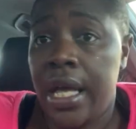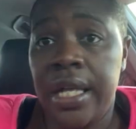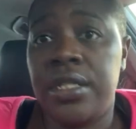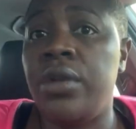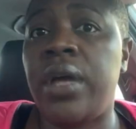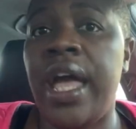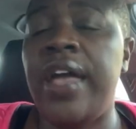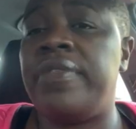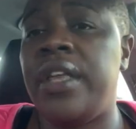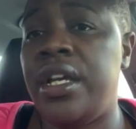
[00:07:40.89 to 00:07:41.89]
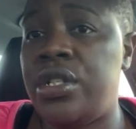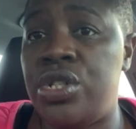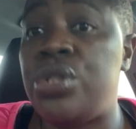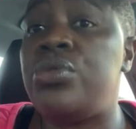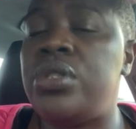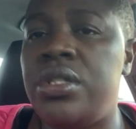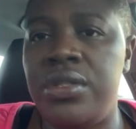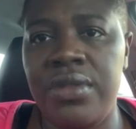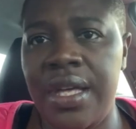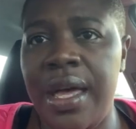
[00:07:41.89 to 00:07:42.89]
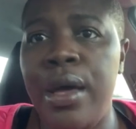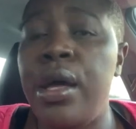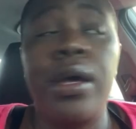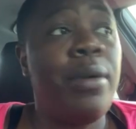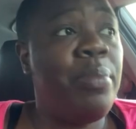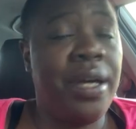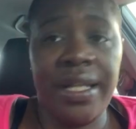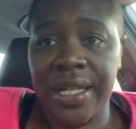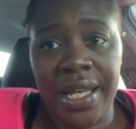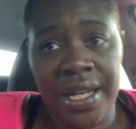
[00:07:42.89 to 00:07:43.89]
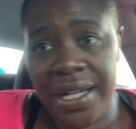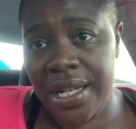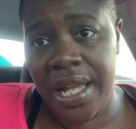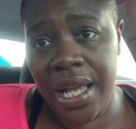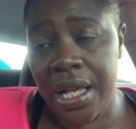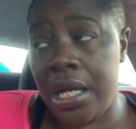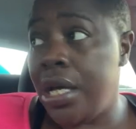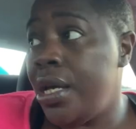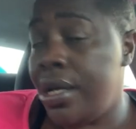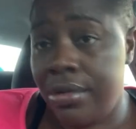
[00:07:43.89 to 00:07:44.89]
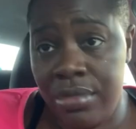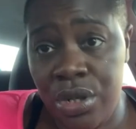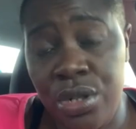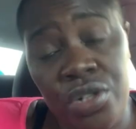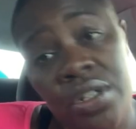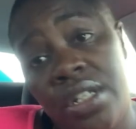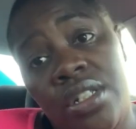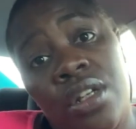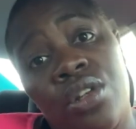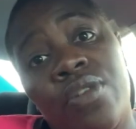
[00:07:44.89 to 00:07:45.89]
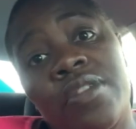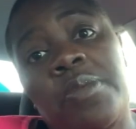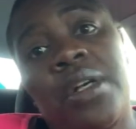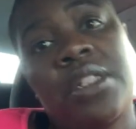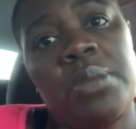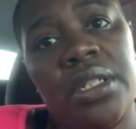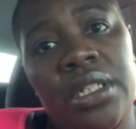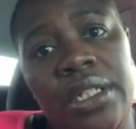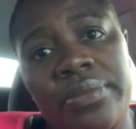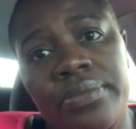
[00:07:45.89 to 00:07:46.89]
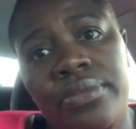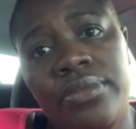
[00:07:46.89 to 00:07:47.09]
It's okay if they choose to do that, but at the end of the day, your triggers are your responsibility.